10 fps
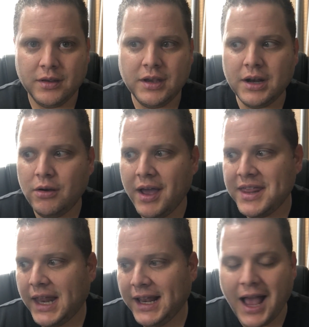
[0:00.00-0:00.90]
You know,
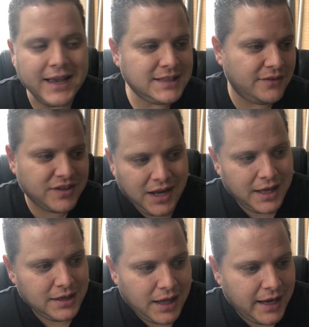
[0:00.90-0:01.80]
and then the guys have to
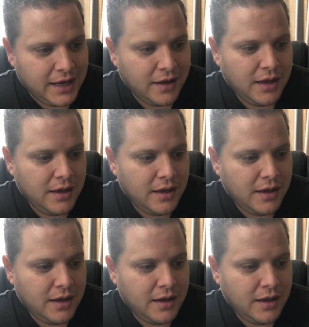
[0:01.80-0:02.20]
kind of like